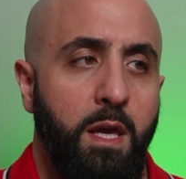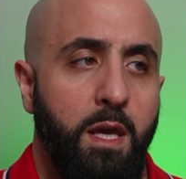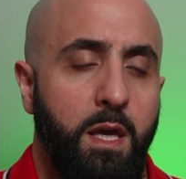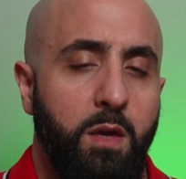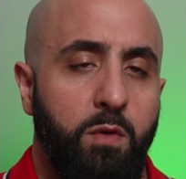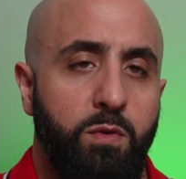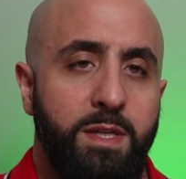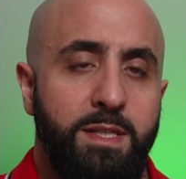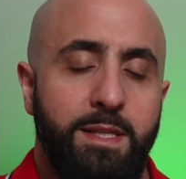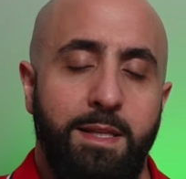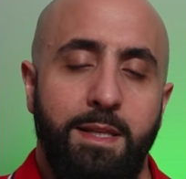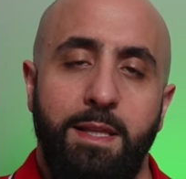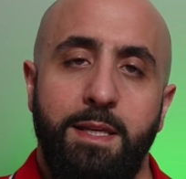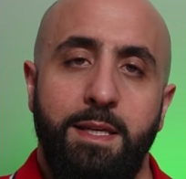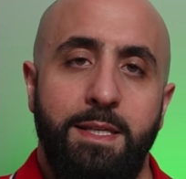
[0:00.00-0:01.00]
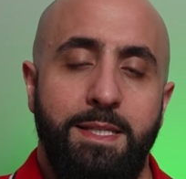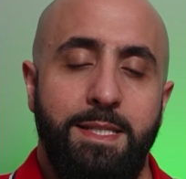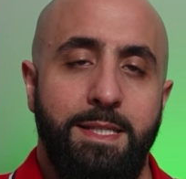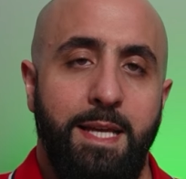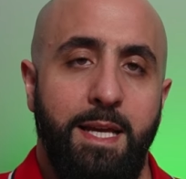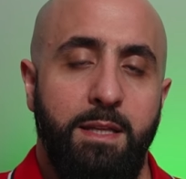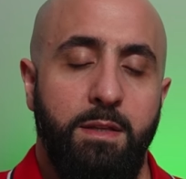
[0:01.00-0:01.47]
He recently
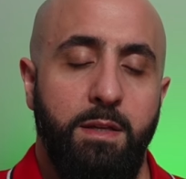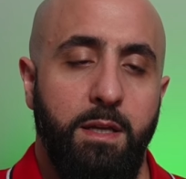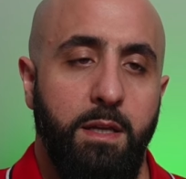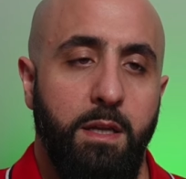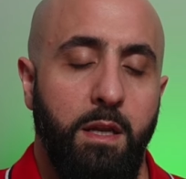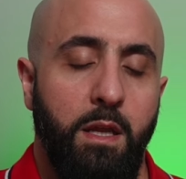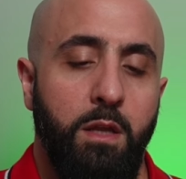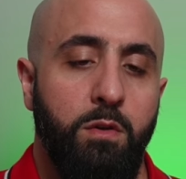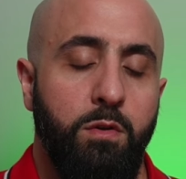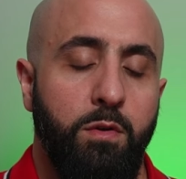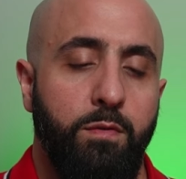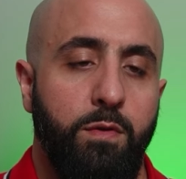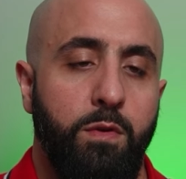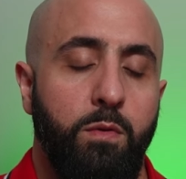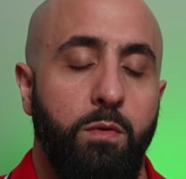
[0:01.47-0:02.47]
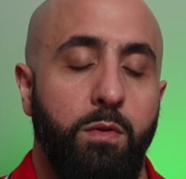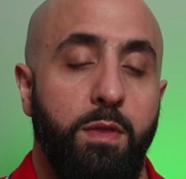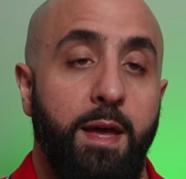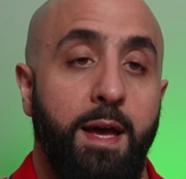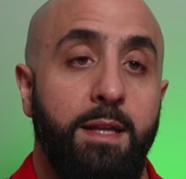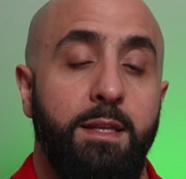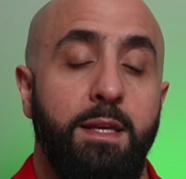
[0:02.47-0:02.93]
said in an interview
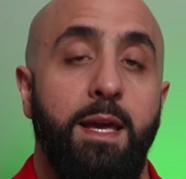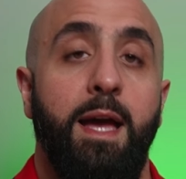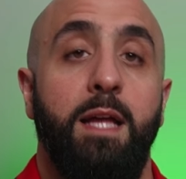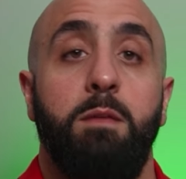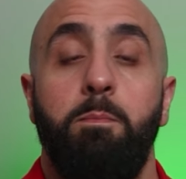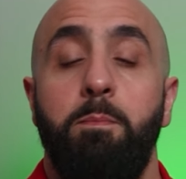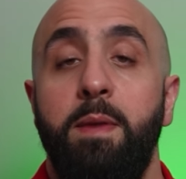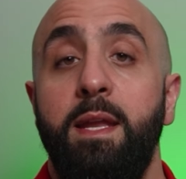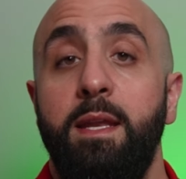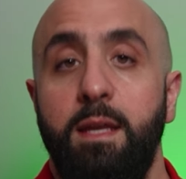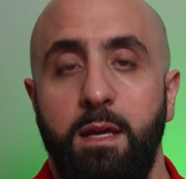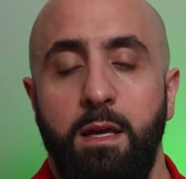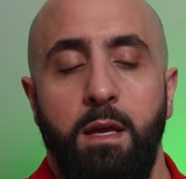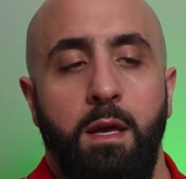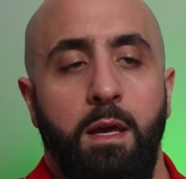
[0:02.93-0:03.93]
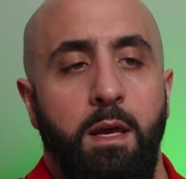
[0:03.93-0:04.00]
that he had many